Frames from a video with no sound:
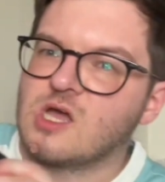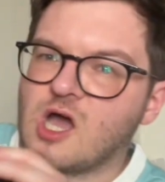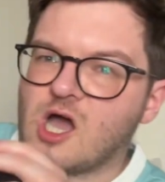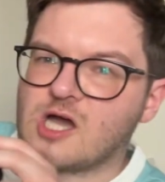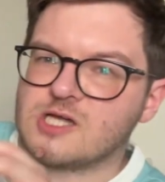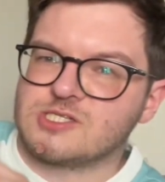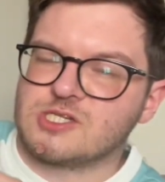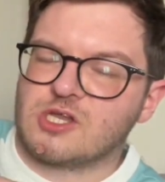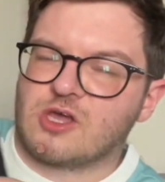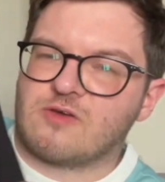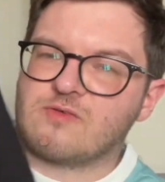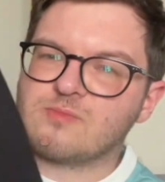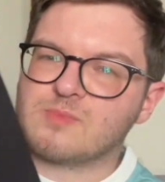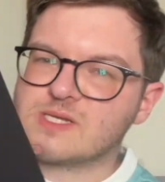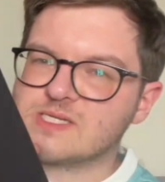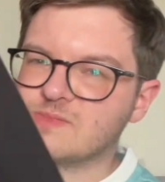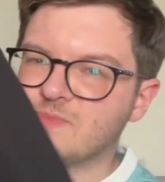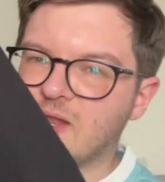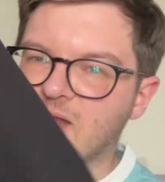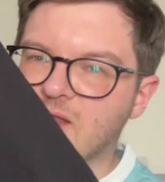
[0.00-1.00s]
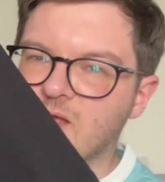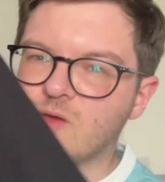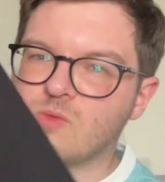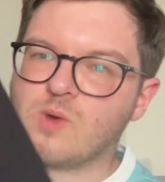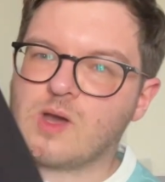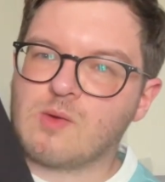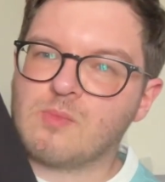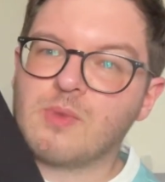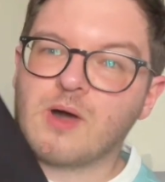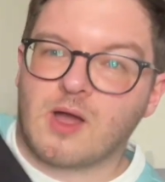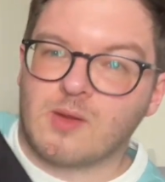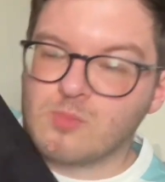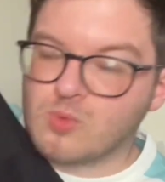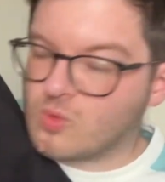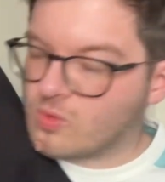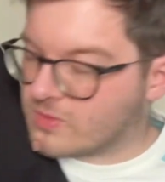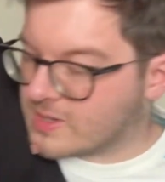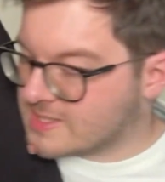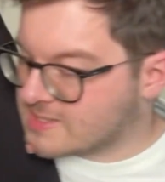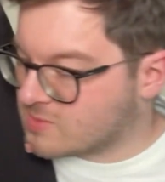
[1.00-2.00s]
I don't know if I'm explaining it well, but I
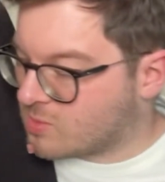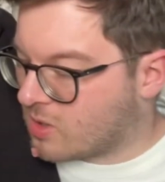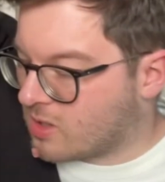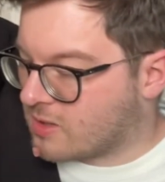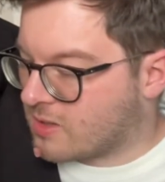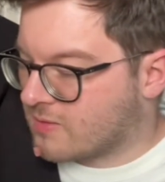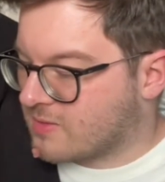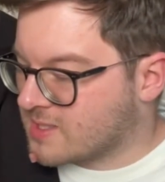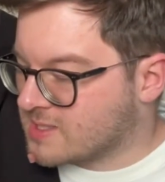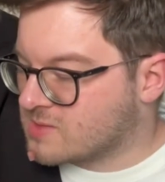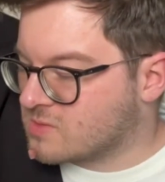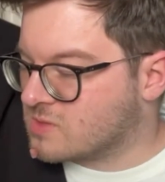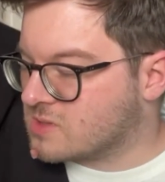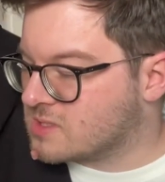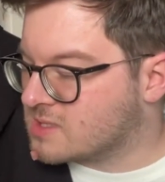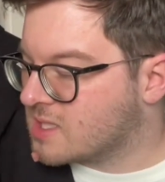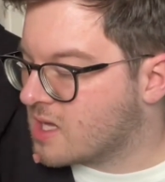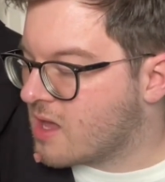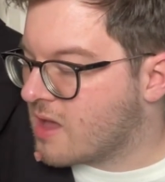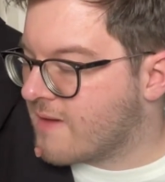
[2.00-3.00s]
bought this one. This was